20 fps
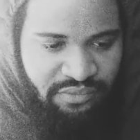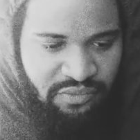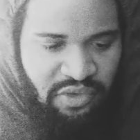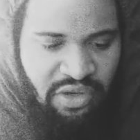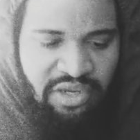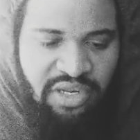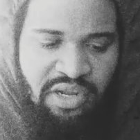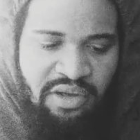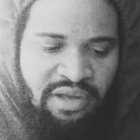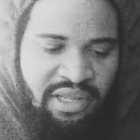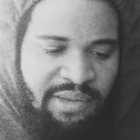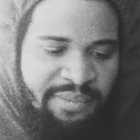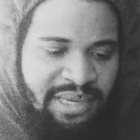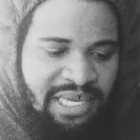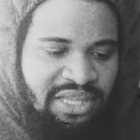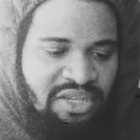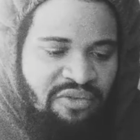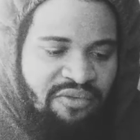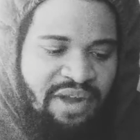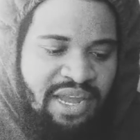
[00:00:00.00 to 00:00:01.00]
Well, you know what? Let me
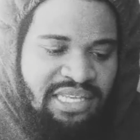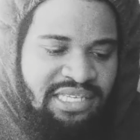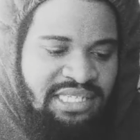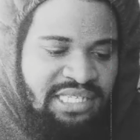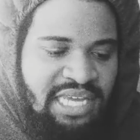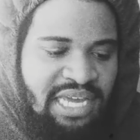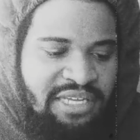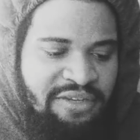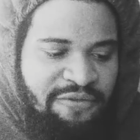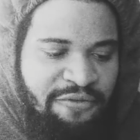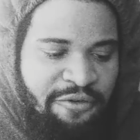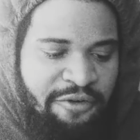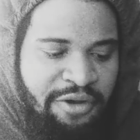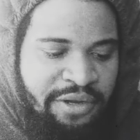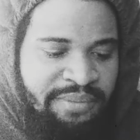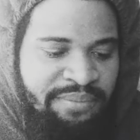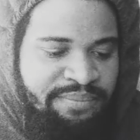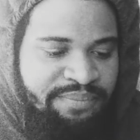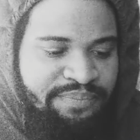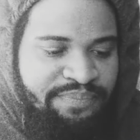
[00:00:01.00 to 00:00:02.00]
get the right stats for him.